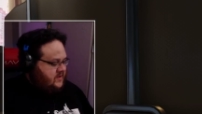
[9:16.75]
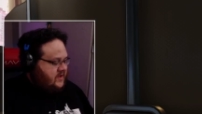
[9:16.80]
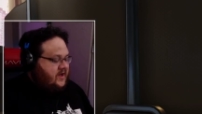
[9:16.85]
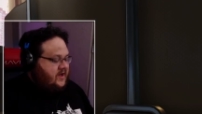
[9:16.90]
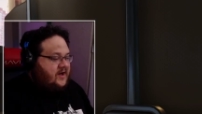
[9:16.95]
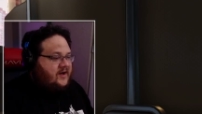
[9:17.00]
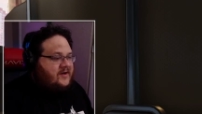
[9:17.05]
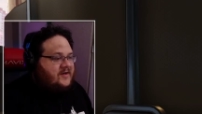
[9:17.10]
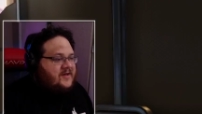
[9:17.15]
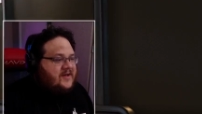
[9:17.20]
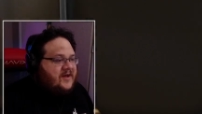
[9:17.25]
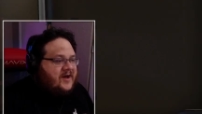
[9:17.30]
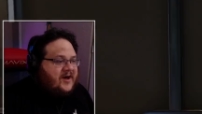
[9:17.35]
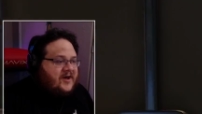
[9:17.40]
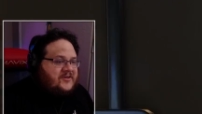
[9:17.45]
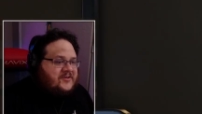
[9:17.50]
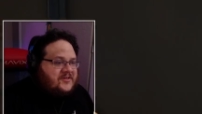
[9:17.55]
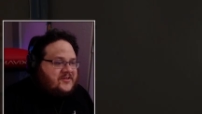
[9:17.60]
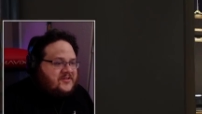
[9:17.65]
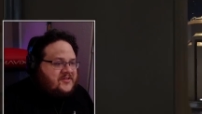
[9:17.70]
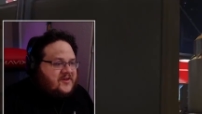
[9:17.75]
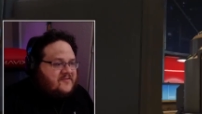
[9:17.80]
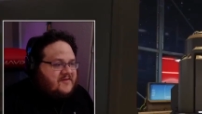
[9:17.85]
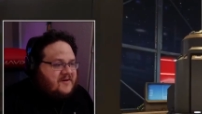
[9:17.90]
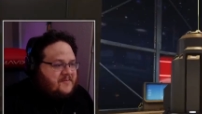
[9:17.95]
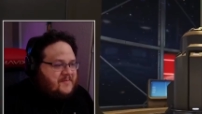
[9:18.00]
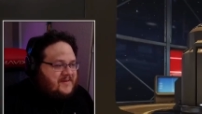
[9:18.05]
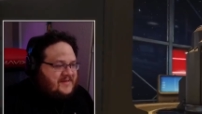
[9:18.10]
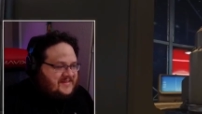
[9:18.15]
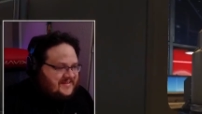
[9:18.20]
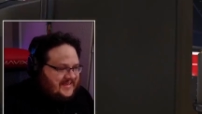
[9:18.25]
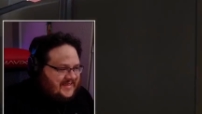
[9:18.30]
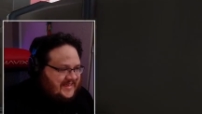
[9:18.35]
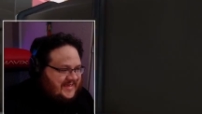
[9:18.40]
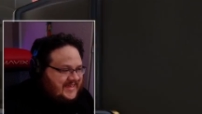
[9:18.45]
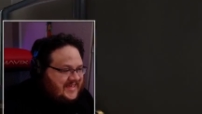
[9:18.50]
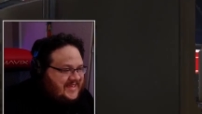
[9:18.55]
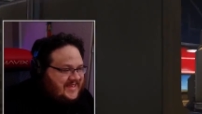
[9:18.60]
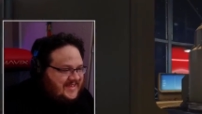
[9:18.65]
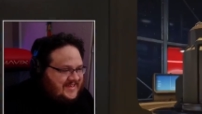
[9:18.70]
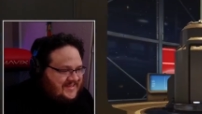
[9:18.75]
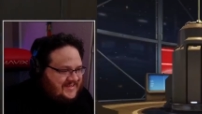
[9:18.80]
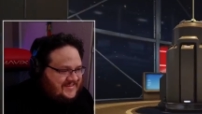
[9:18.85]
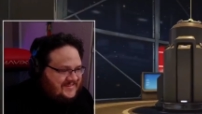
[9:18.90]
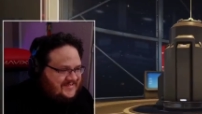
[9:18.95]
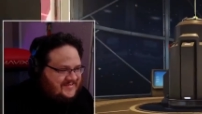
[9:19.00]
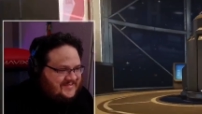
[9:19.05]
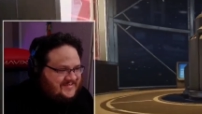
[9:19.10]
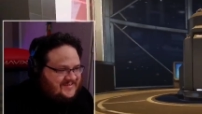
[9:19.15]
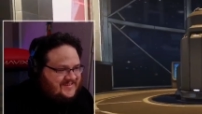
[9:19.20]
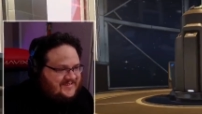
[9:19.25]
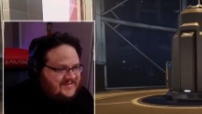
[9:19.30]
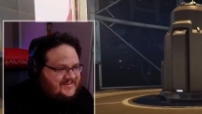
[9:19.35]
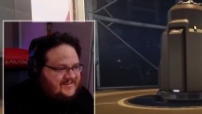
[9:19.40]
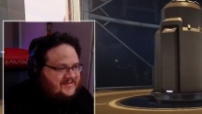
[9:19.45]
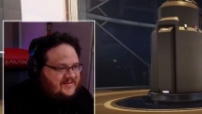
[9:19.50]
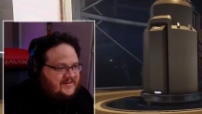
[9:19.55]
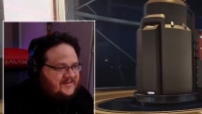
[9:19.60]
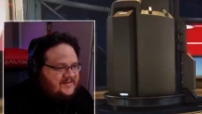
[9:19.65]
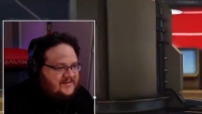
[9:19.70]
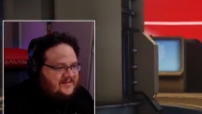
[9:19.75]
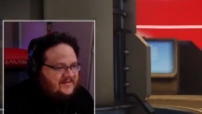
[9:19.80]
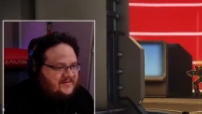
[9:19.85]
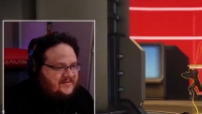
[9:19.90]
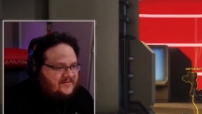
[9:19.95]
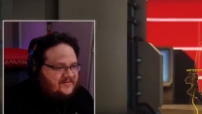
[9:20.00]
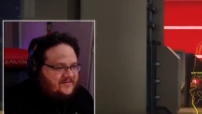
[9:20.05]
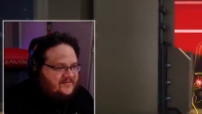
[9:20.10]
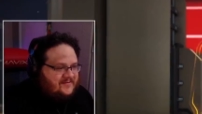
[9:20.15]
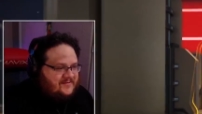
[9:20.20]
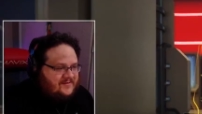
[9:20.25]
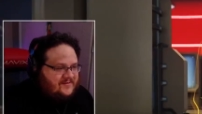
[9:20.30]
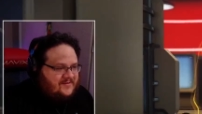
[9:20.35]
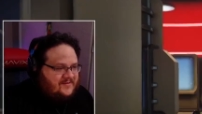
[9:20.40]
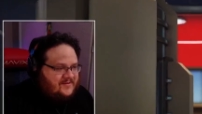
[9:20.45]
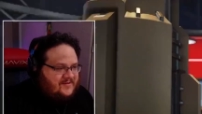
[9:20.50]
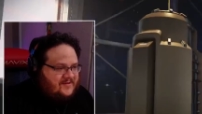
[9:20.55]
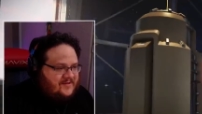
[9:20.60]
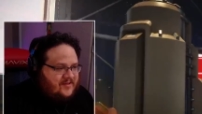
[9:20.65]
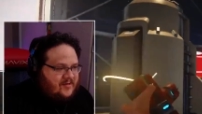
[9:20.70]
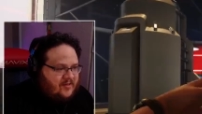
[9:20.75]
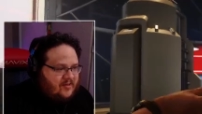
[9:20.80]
oh, oh, you don't know about Baptiste? Nah.